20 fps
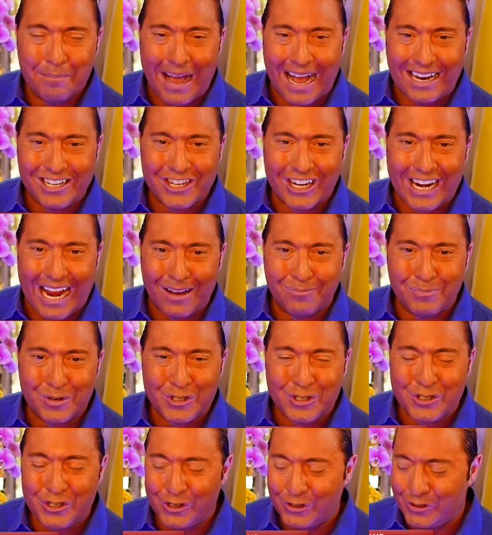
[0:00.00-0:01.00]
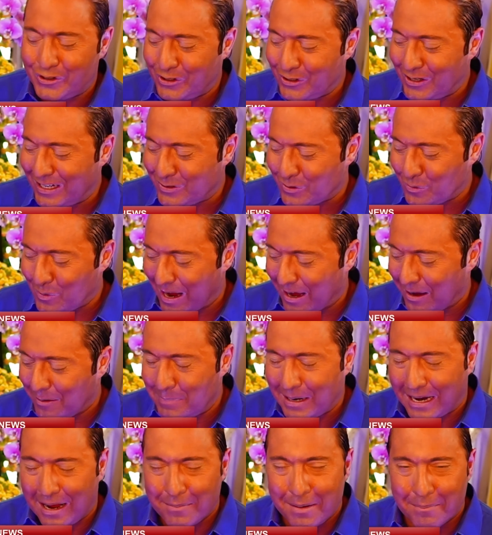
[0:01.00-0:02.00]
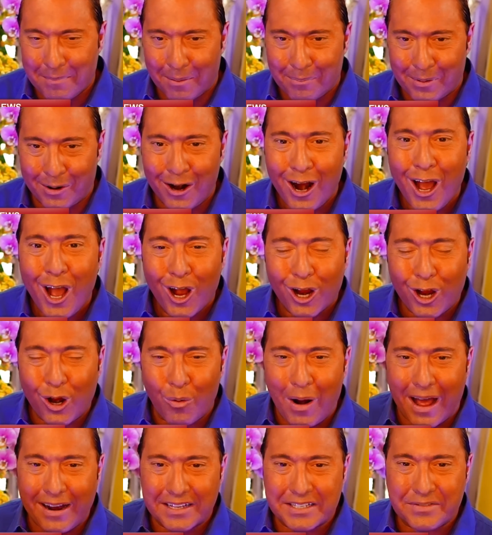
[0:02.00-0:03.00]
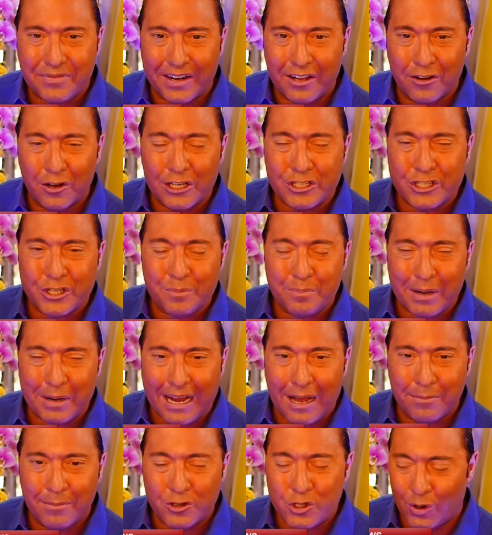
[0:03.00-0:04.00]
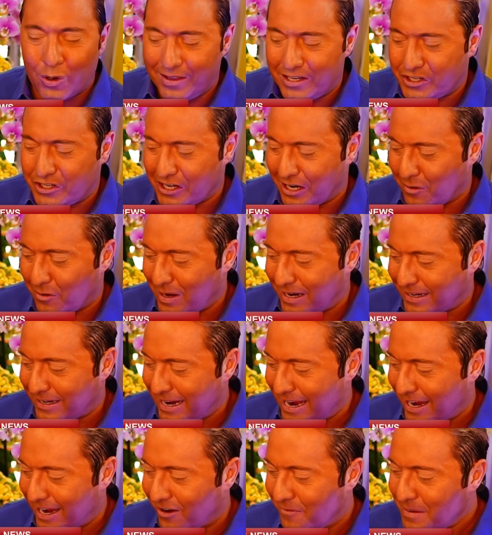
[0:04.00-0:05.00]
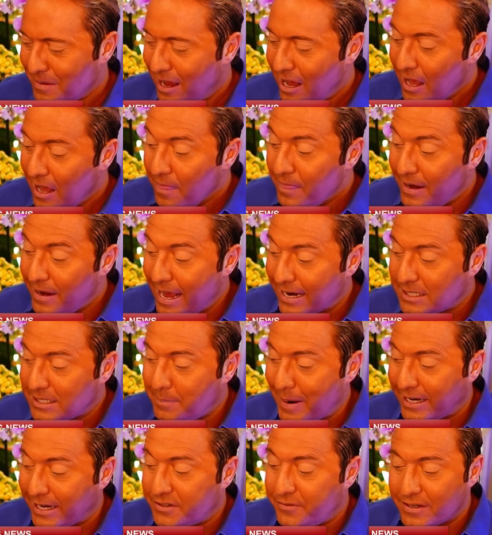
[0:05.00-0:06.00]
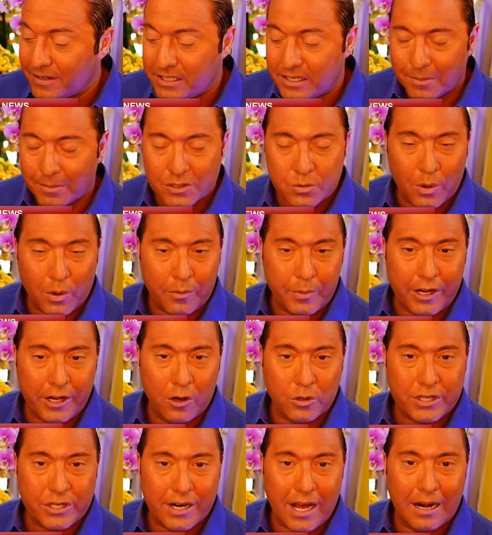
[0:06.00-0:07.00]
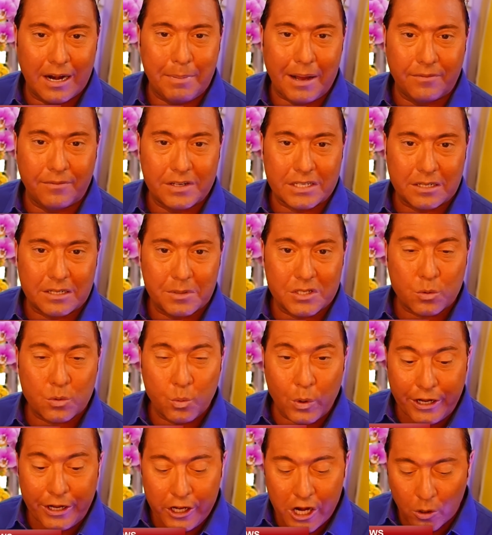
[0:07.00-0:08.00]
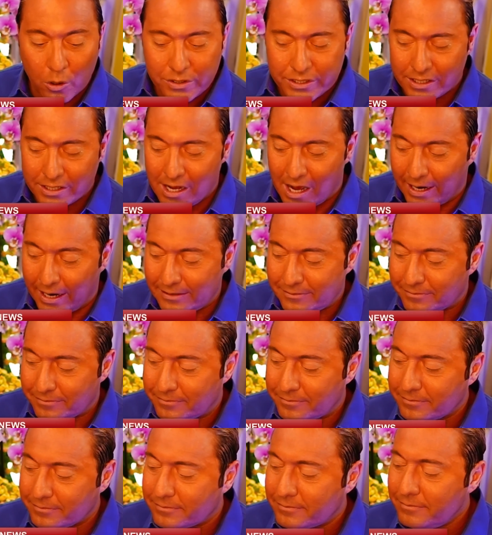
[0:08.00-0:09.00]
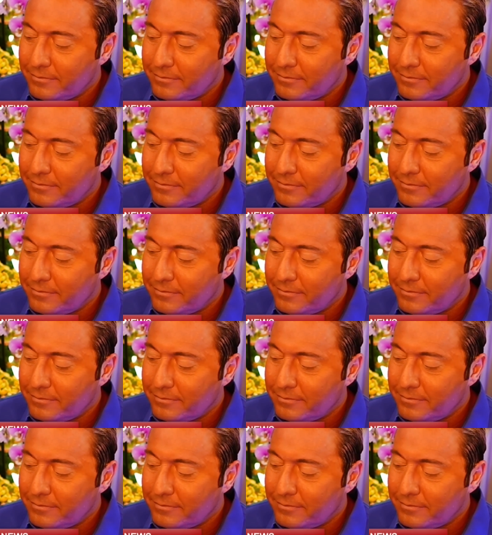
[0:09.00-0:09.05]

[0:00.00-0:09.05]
the magic happens to you too as well. Become a member. Go right in this video and become join this channel right now. The next page, Fistimulus. What do we know tonight about Fistimulus? We know tonight